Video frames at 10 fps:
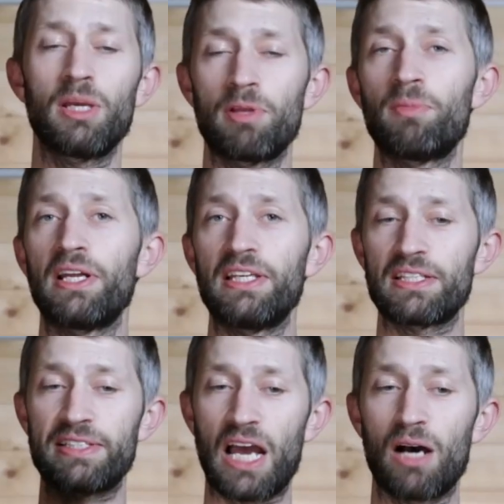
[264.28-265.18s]
keep in mind,
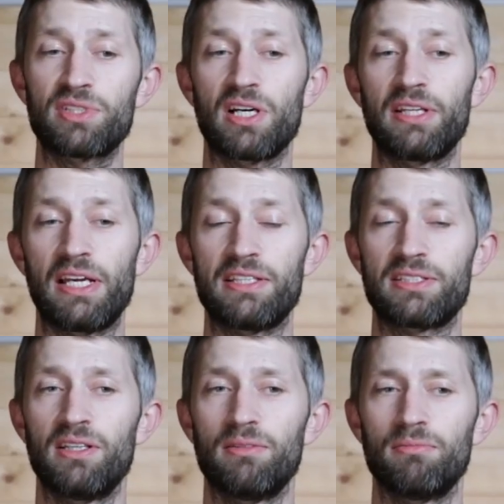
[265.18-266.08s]
yes, the outside
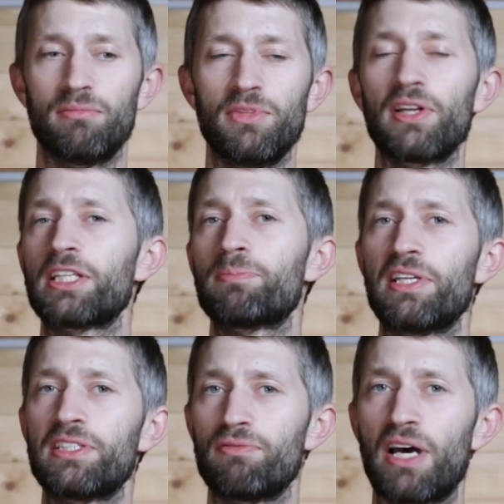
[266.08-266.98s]
is not
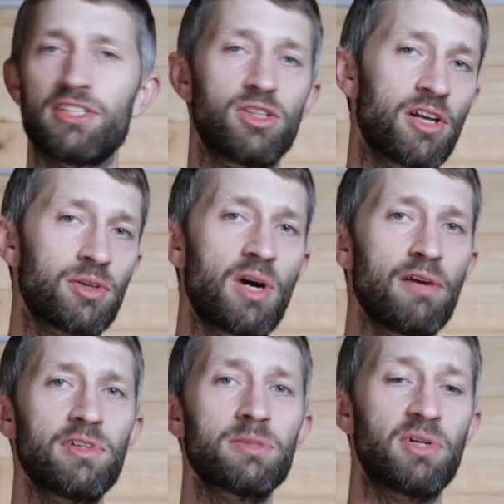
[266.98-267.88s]
expensive as the other
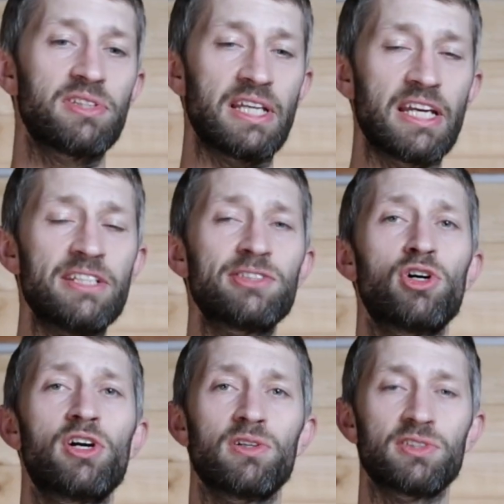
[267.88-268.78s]
rifles, but the
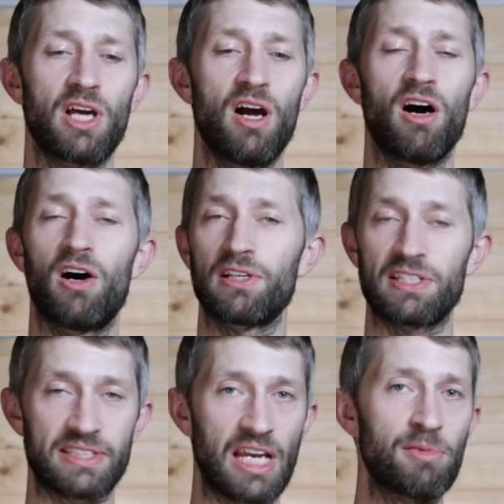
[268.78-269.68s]
internals are the
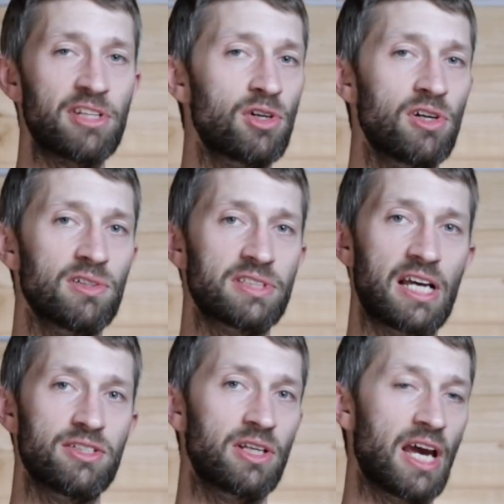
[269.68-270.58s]
same internals
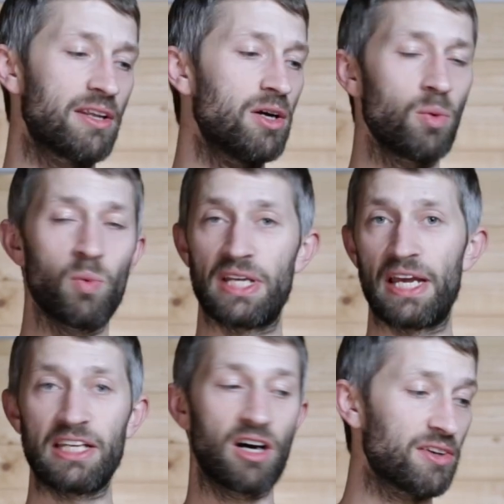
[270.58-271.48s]
as you get with
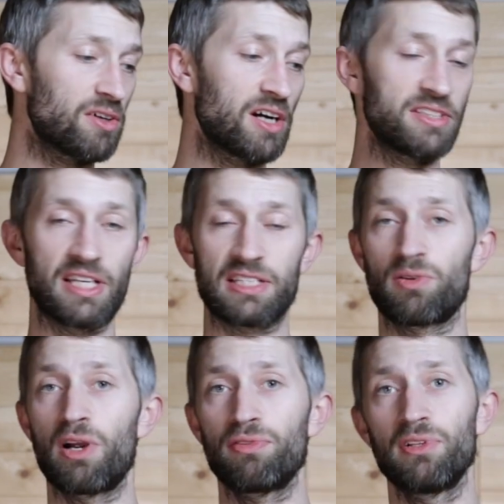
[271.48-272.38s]
any other ICS
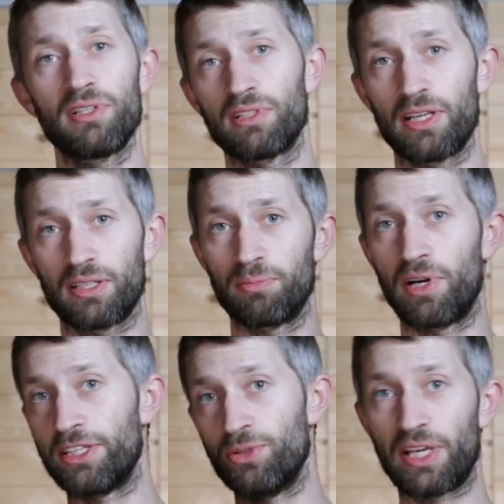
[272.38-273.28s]
rifle, like
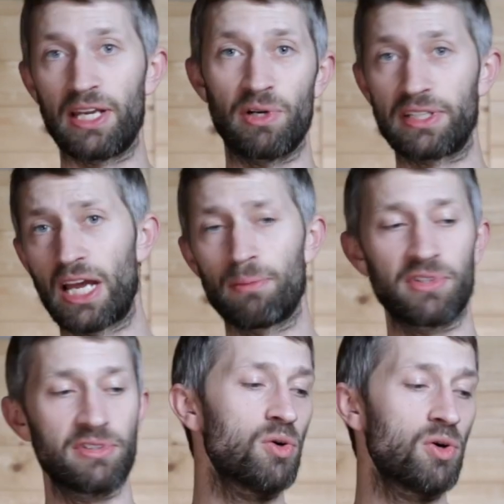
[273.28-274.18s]
my UK1
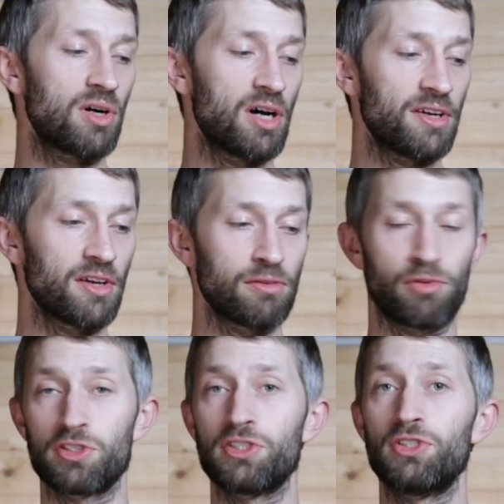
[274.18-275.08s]
Captain or another
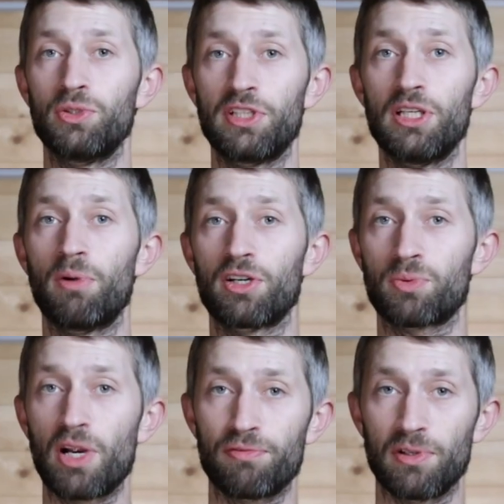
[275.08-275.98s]
version 2 gearbox
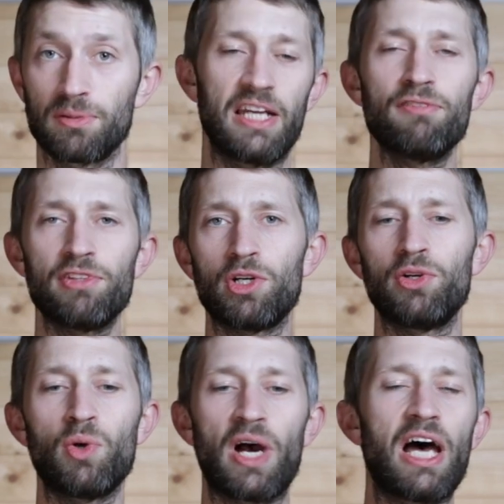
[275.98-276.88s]
rifle. And even though
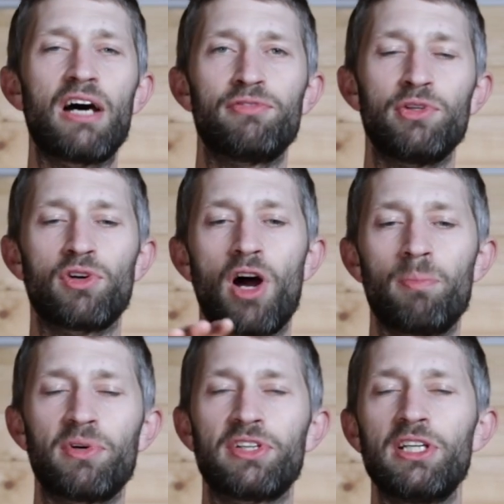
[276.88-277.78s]
you have your
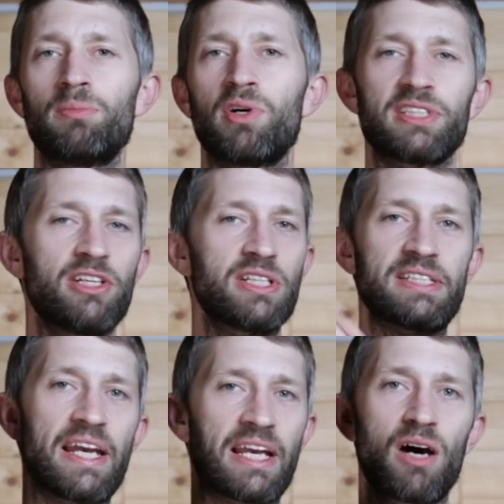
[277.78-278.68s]
upper gearbox that you can
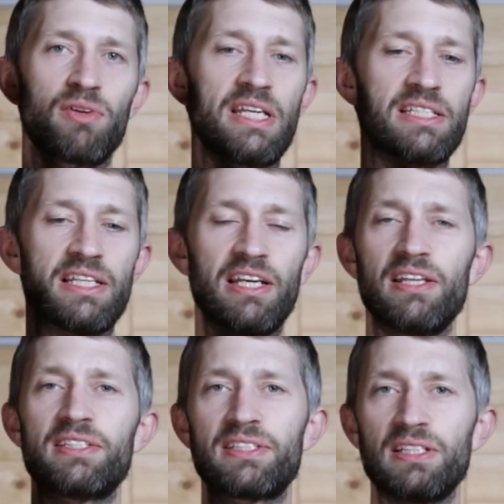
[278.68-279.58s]
take out easily,
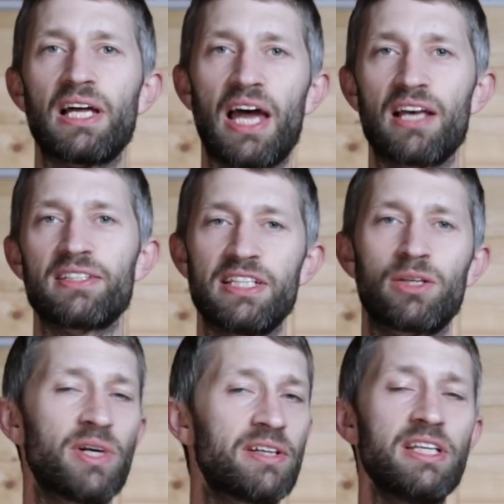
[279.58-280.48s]
it still has the
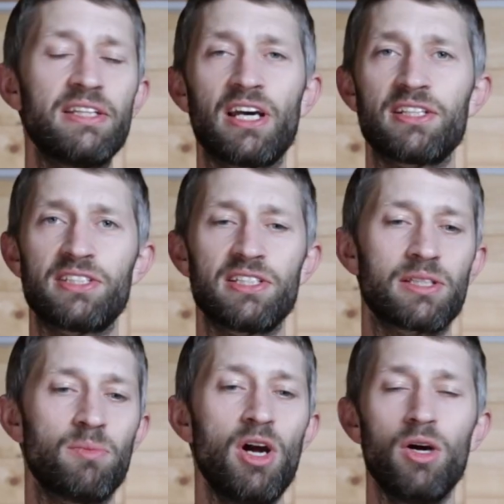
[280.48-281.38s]
quick detach
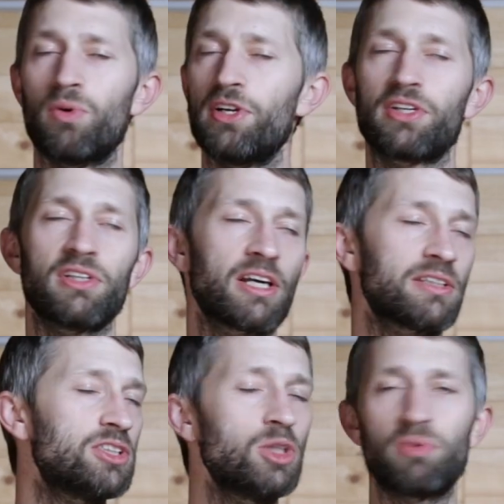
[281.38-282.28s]
system where you can
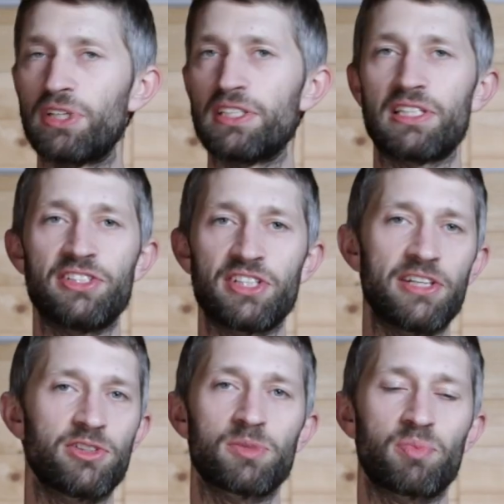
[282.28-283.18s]
like super easily
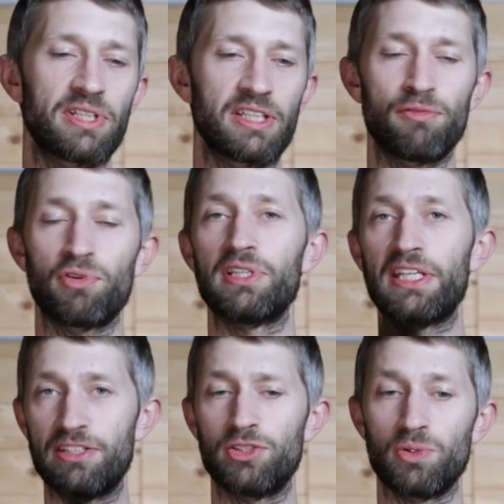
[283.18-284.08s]
change your spring if you
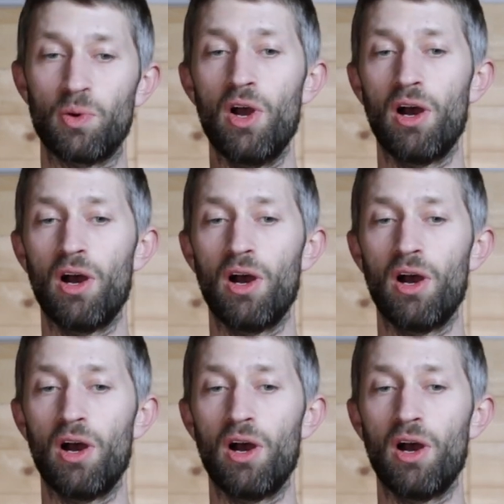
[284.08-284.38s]
need to,